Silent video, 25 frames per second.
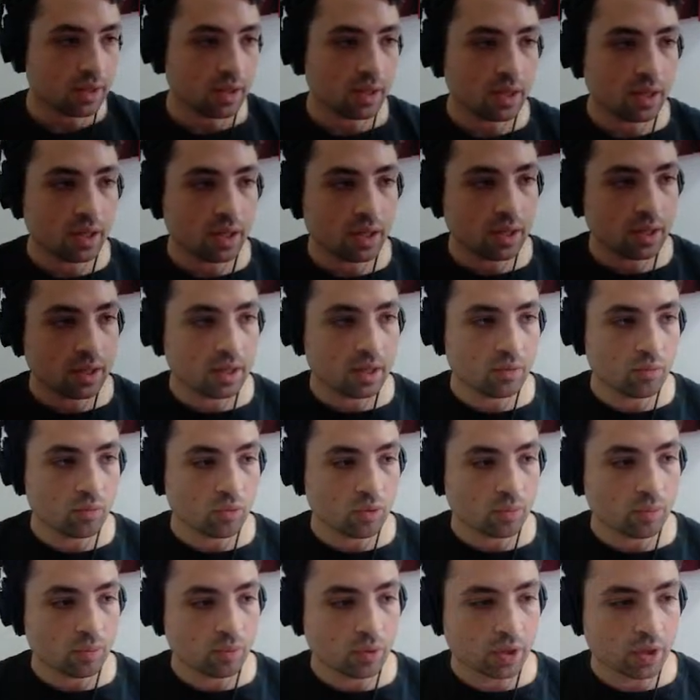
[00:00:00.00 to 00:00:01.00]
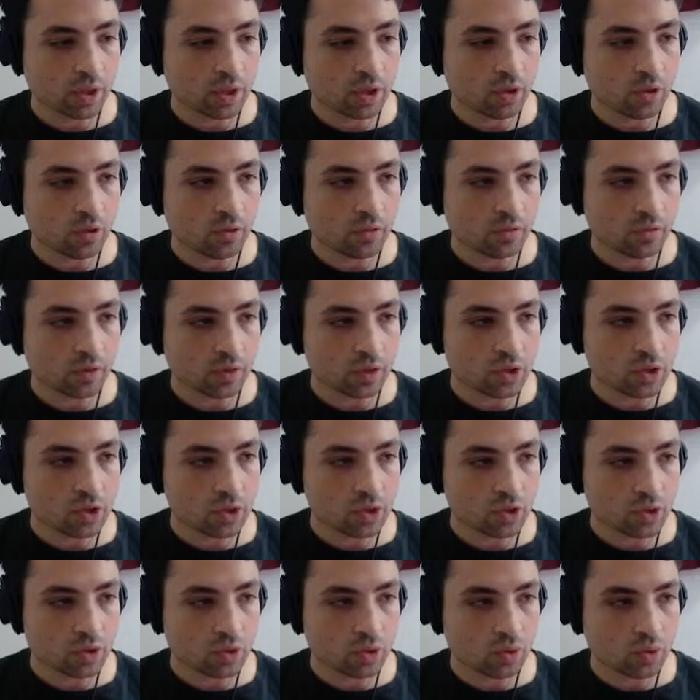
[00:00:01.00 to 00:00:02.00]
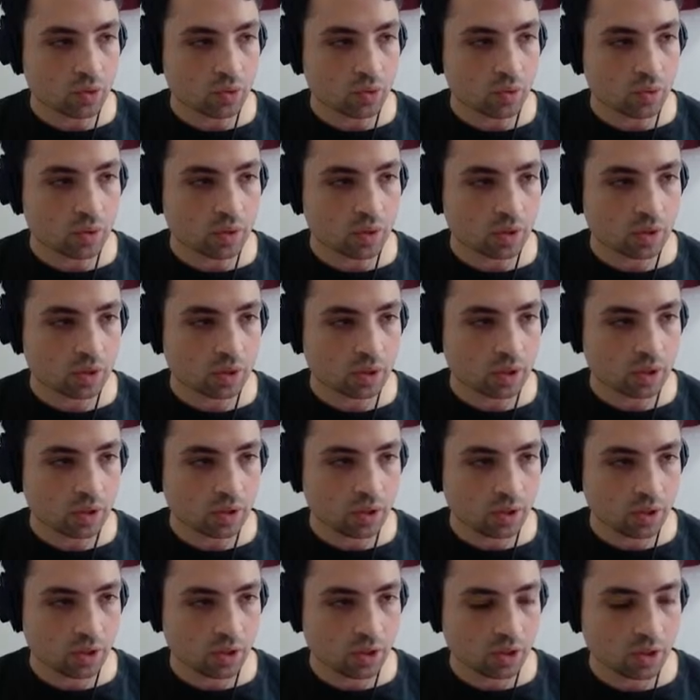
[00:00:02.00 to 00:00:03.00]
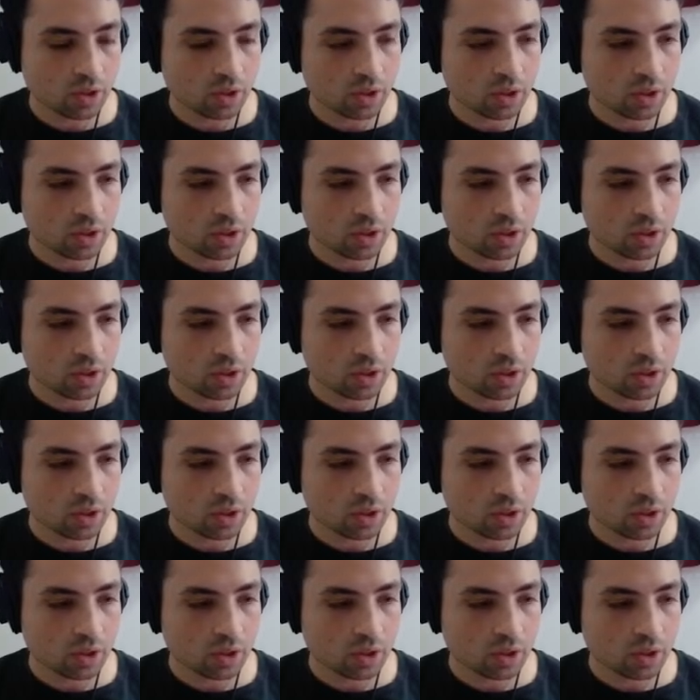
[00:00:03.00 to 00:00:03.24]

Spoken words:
And then we'll bring it over to here.